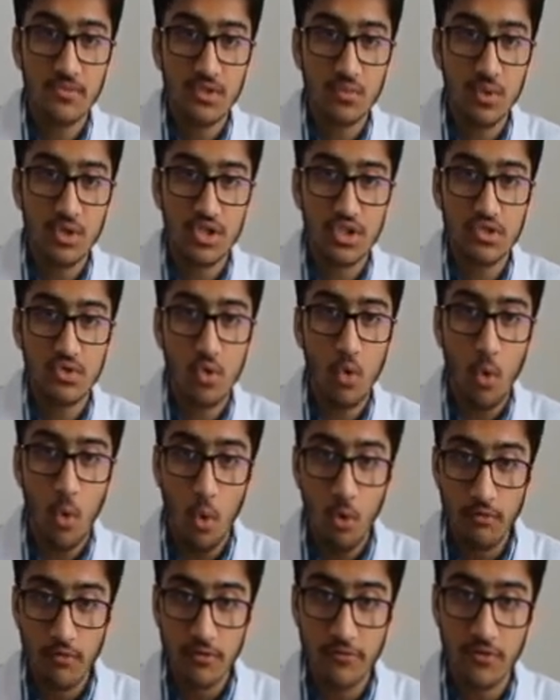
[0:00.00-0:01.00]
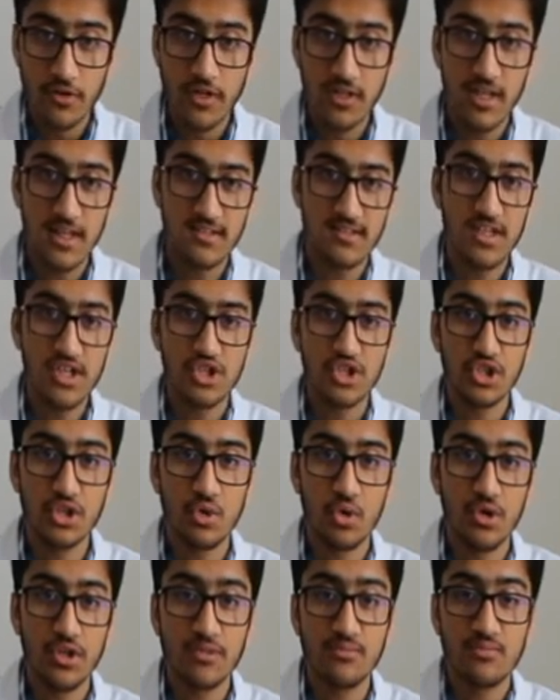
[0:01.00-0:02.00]
which is over-fertilization
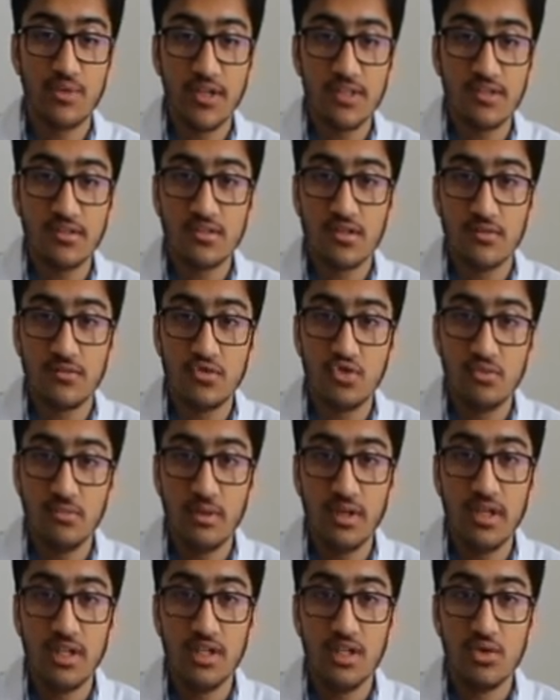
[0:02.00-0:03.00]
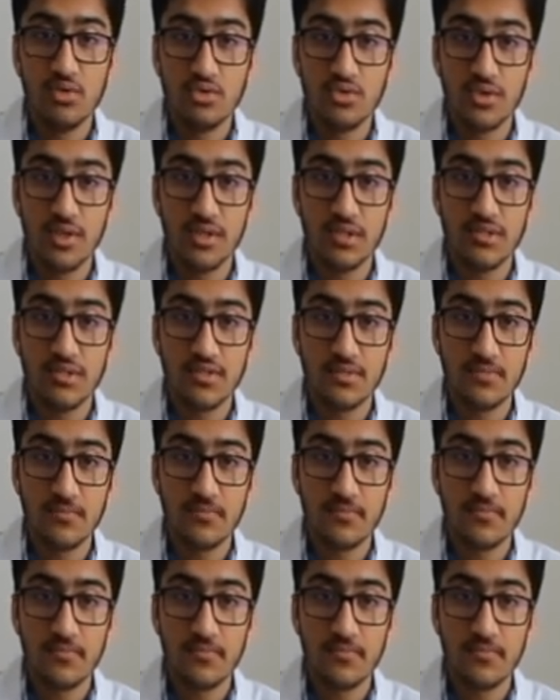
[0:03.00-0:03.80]
or the presence of too many nutrients.